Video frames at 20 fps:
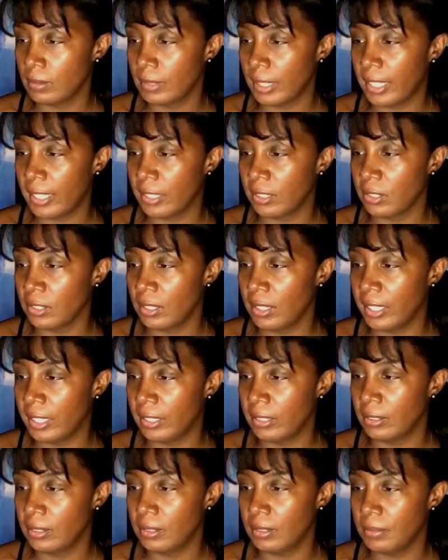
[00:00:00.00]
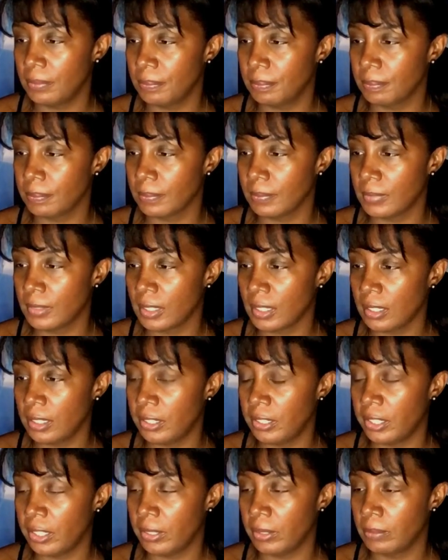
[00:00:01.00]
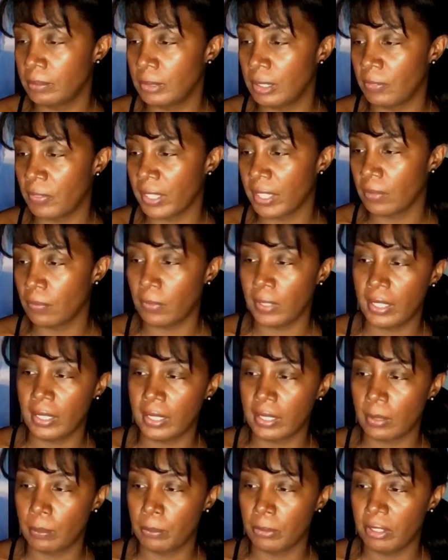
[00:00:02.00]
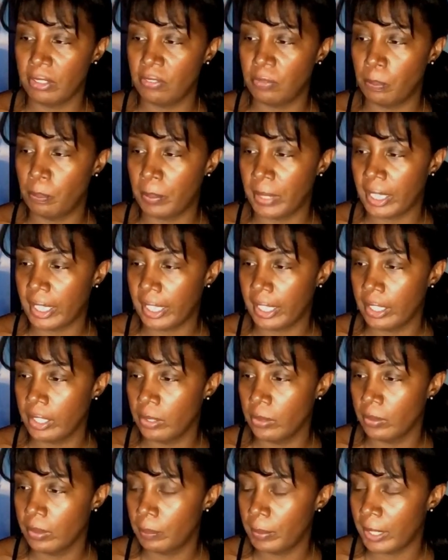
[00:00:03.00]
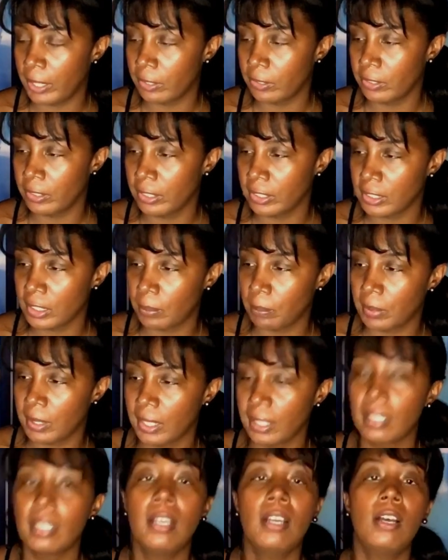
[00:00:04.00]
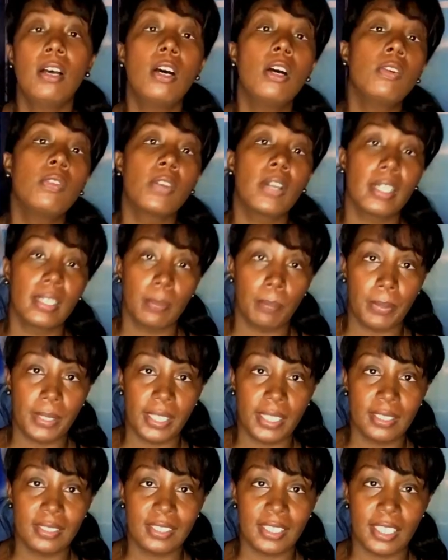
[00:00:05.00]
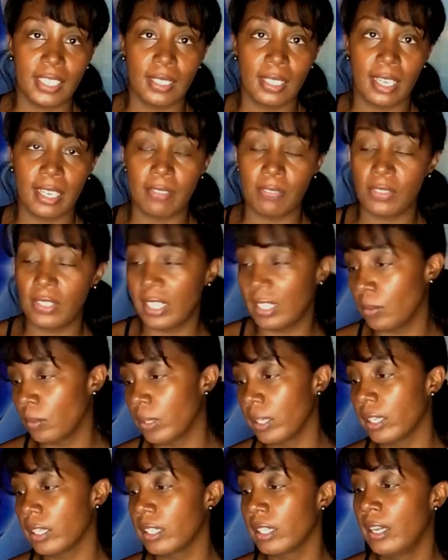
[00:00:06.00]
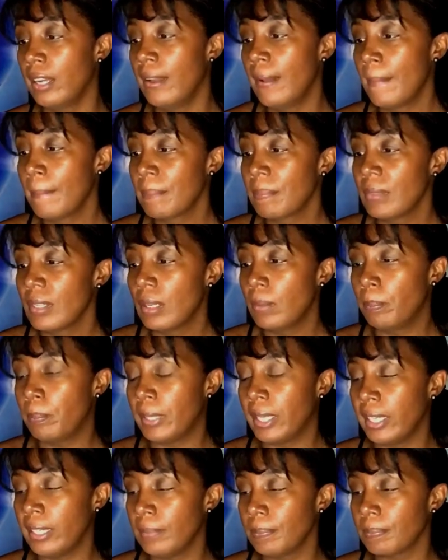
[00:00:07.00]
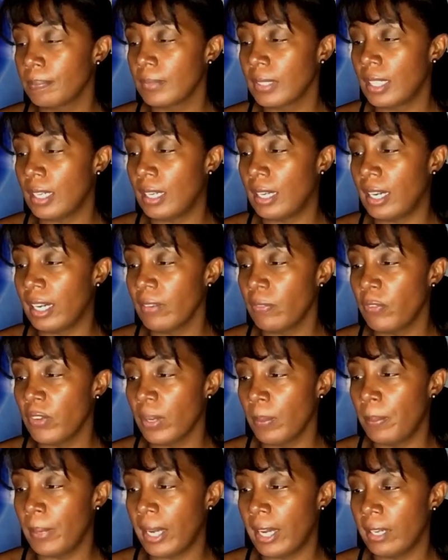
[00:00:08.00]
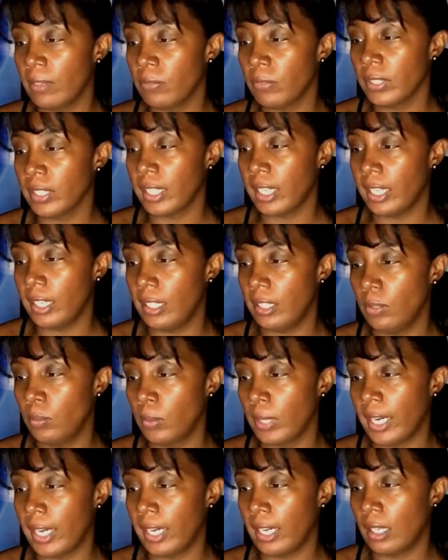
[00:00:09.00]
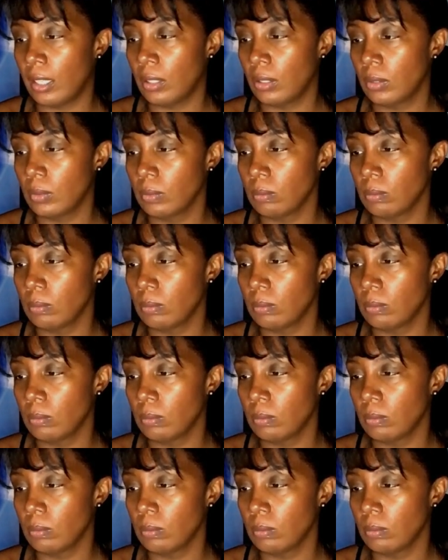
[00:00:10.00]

handle and, you know, if I can find like a brief bio about her or something over on the PNT Live network. But I feel bad for Katie Wow.